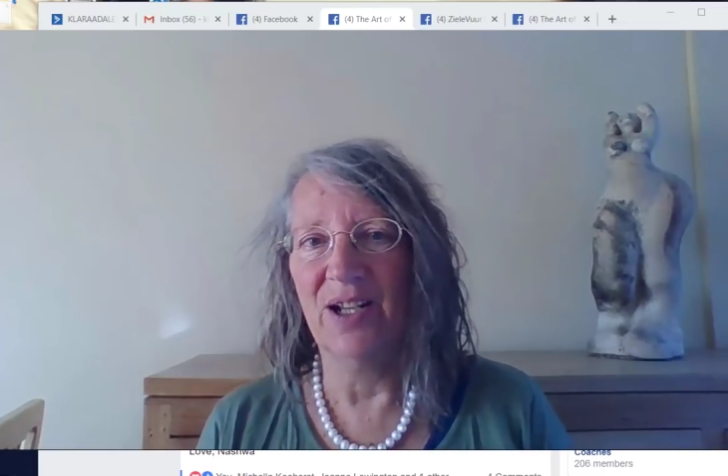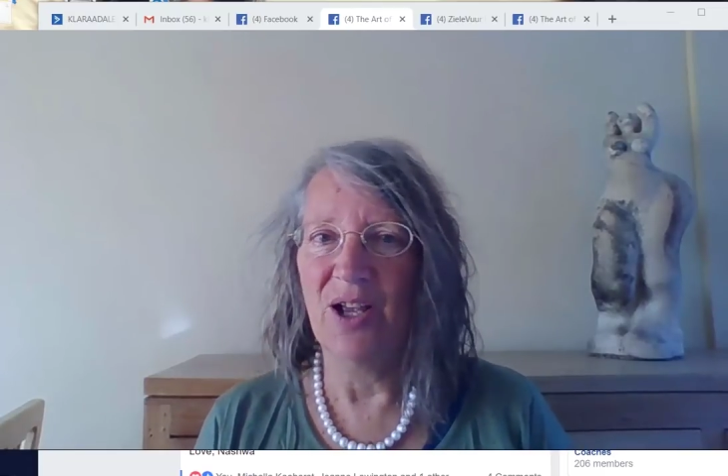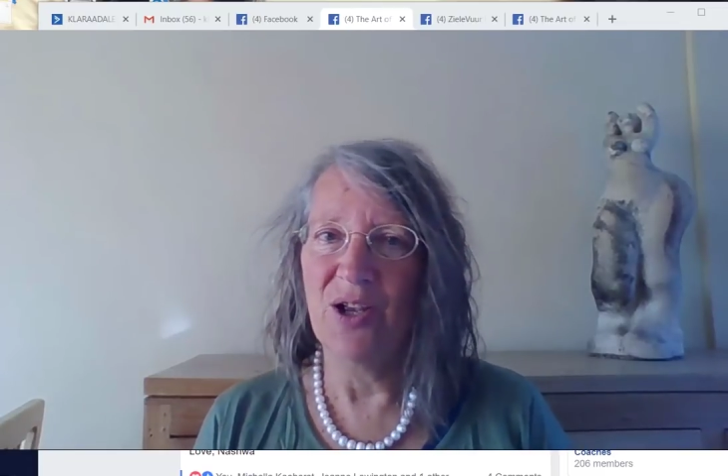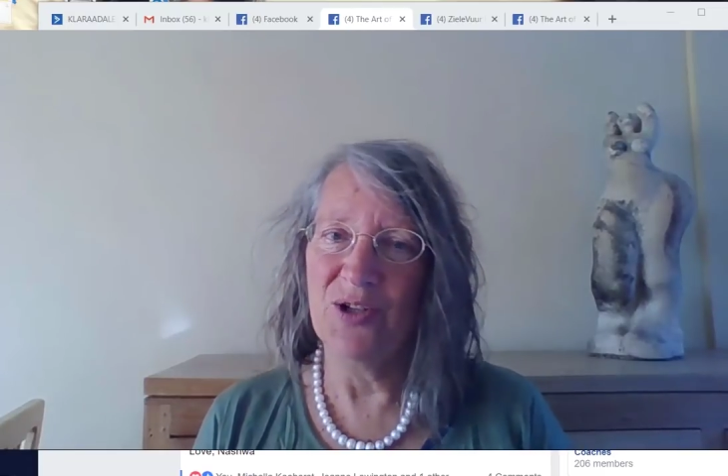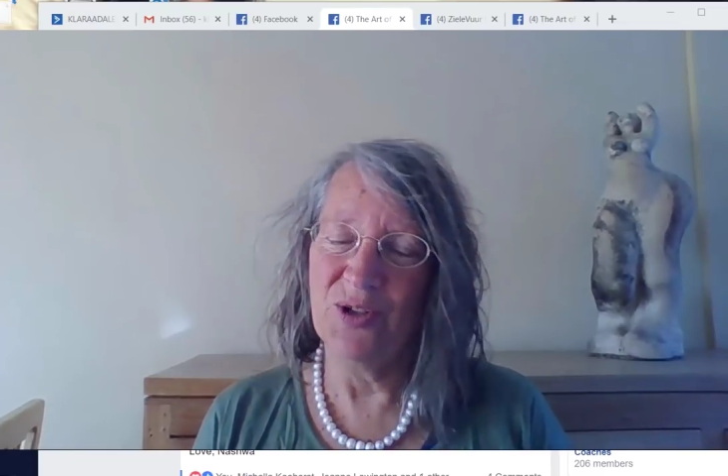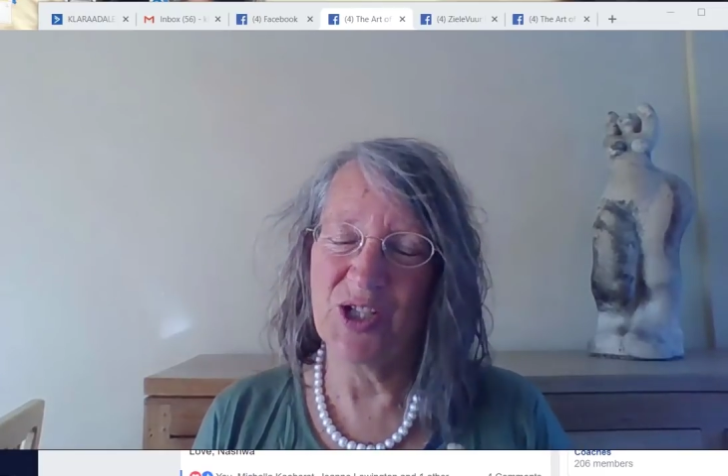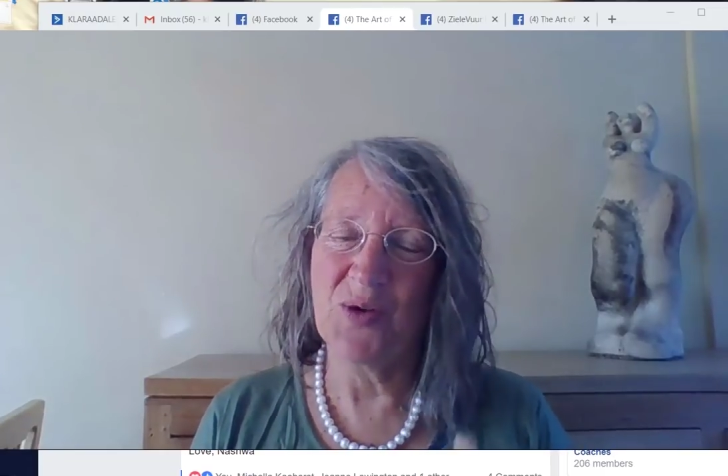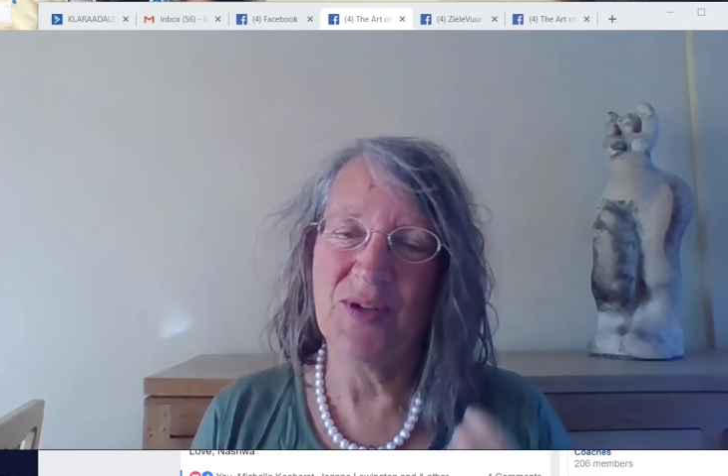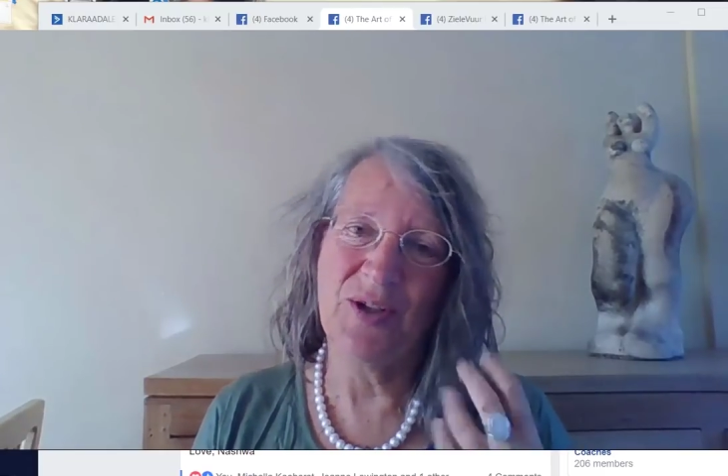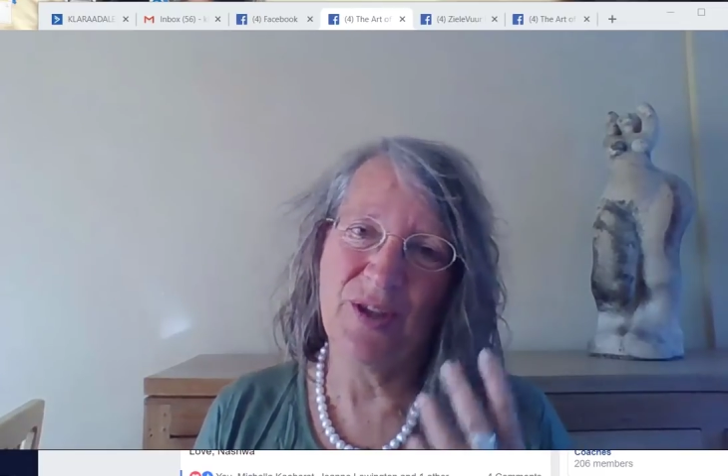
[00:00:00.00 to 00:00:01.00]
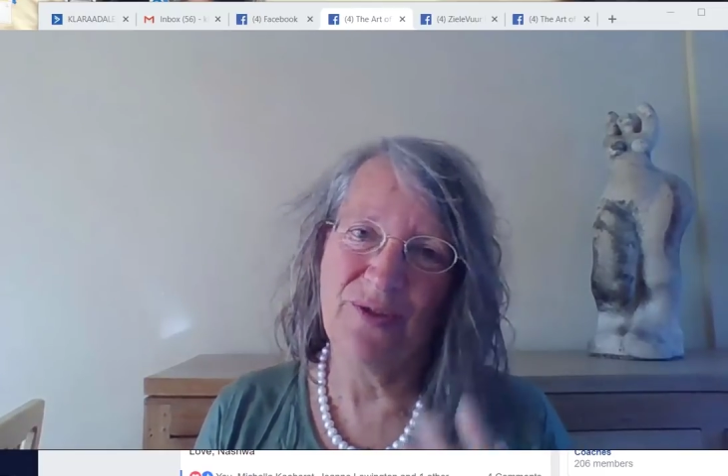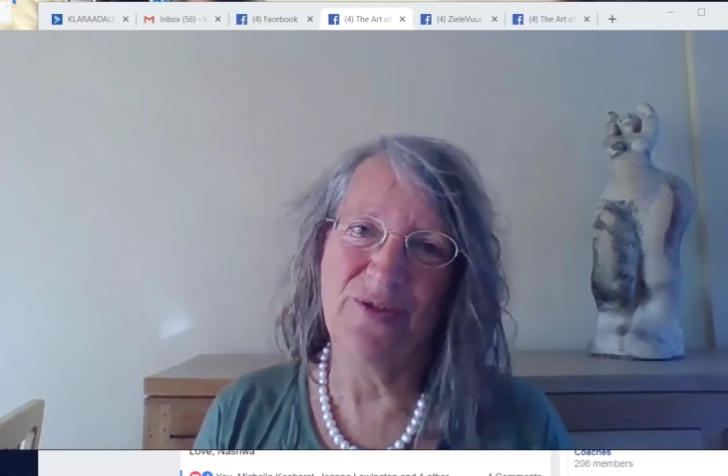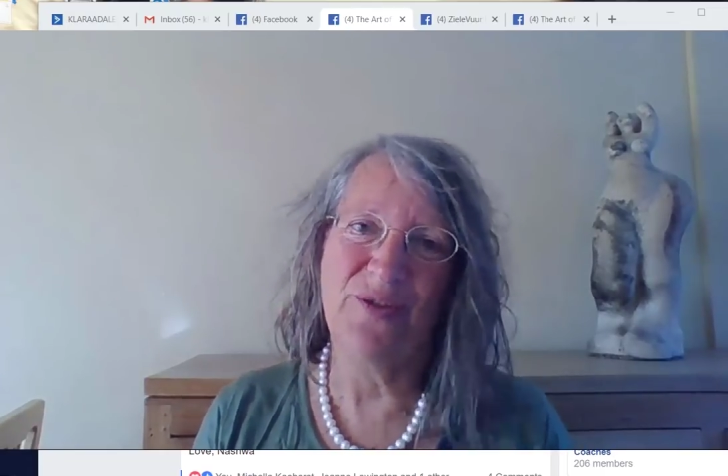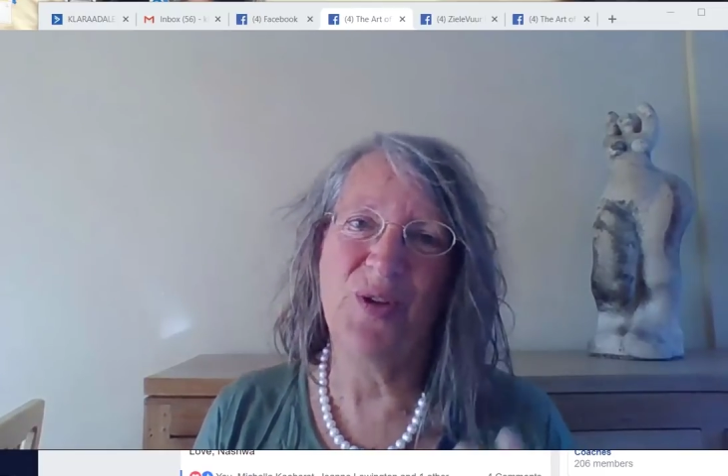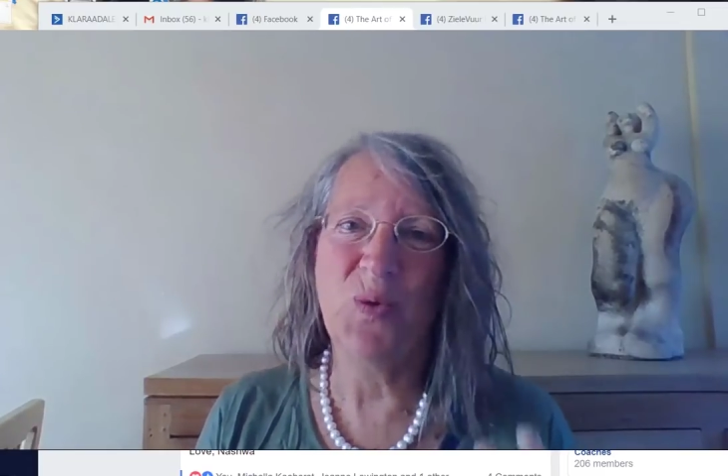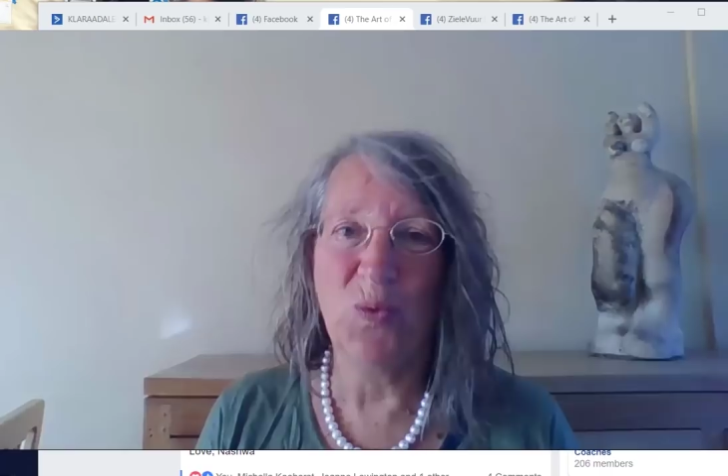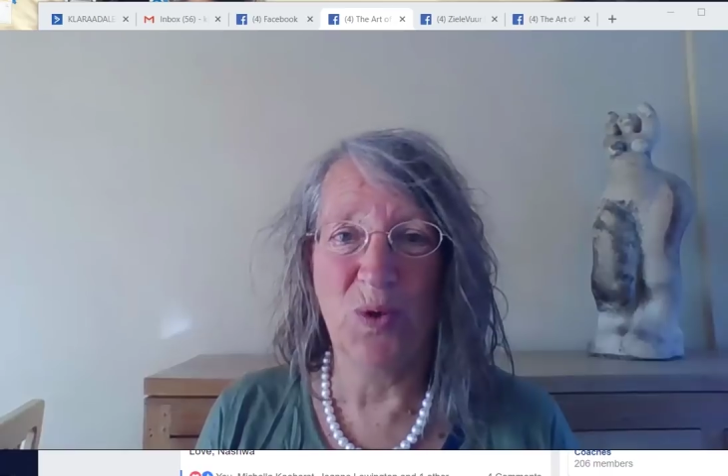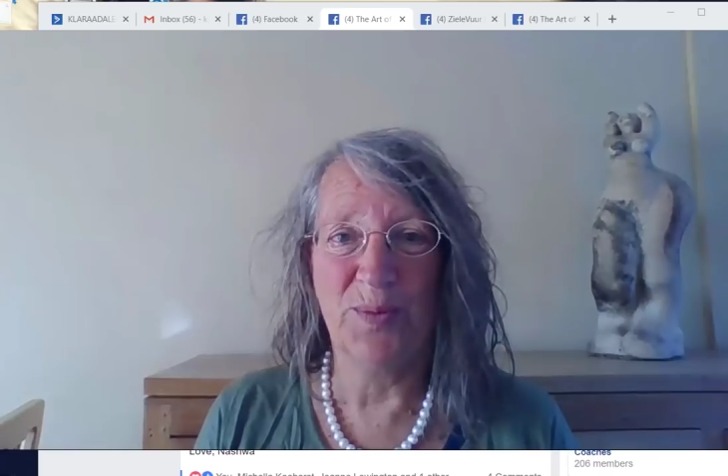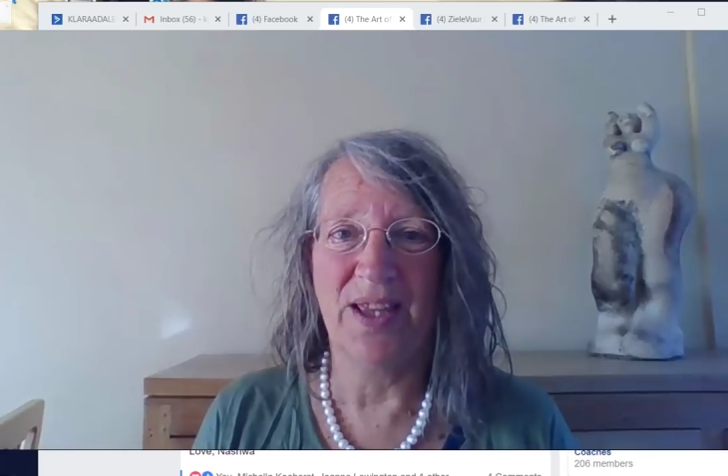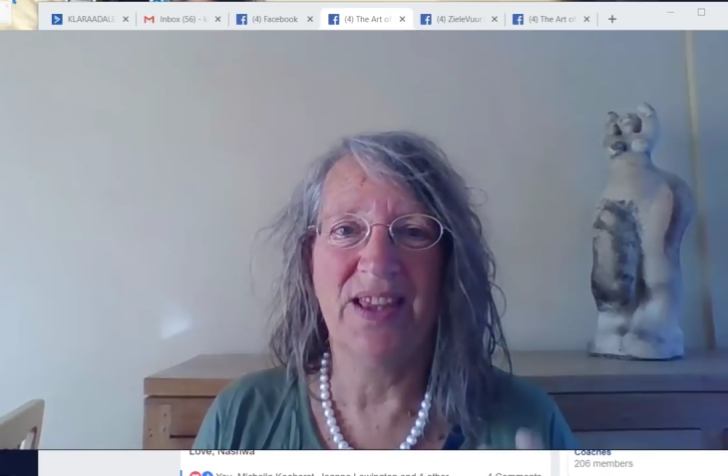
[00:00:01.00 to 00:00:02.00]
to grow into the full
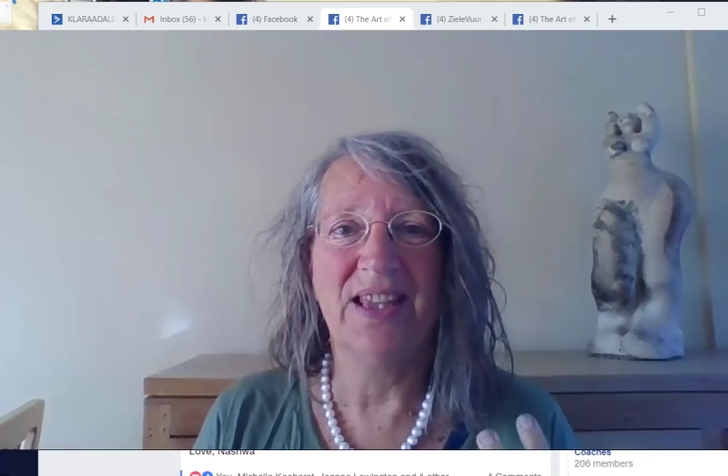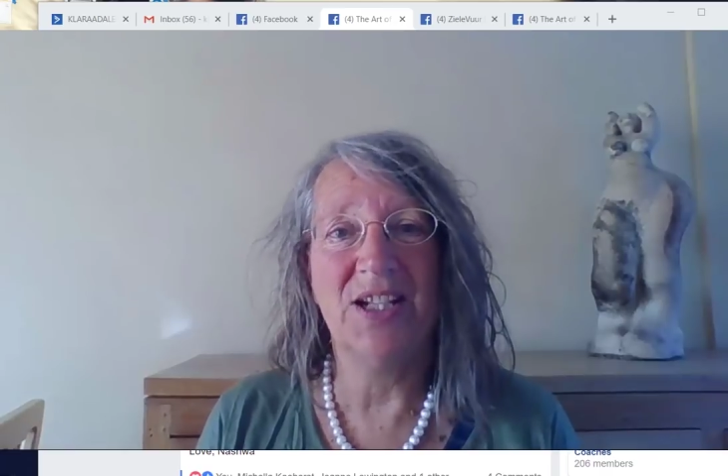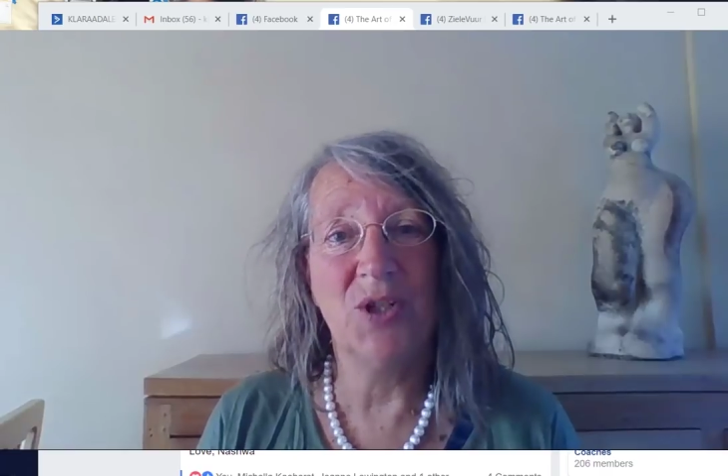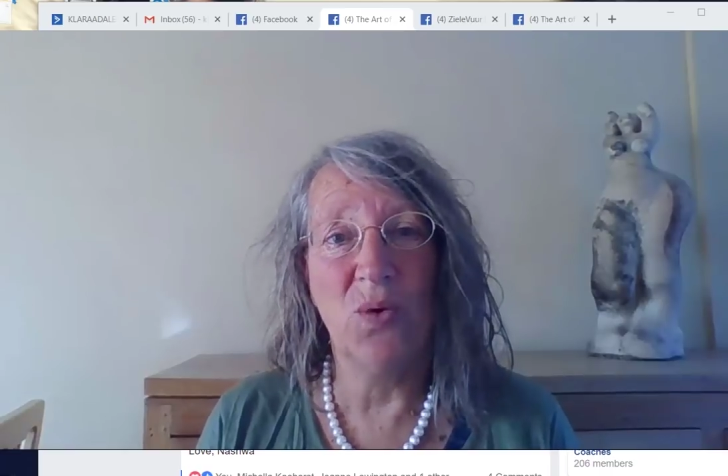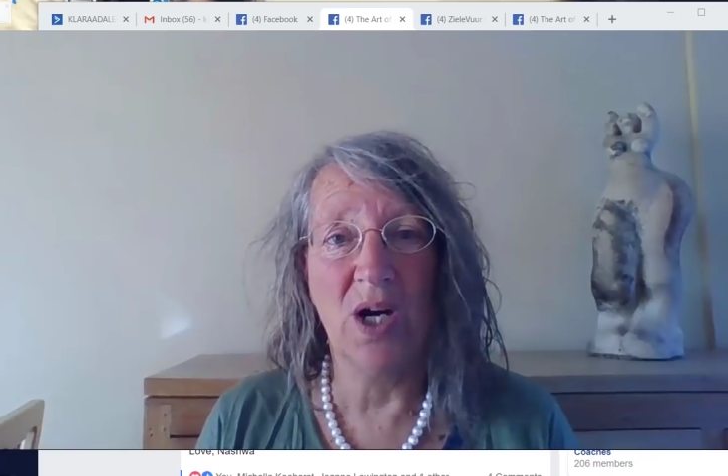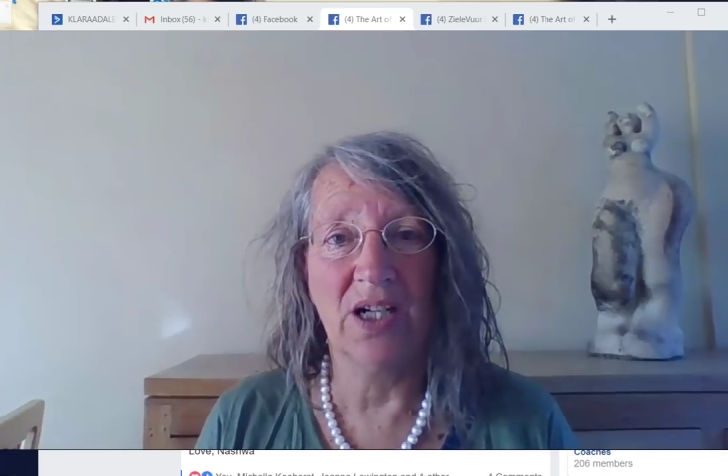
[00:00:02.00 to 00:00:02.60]
woman that you are.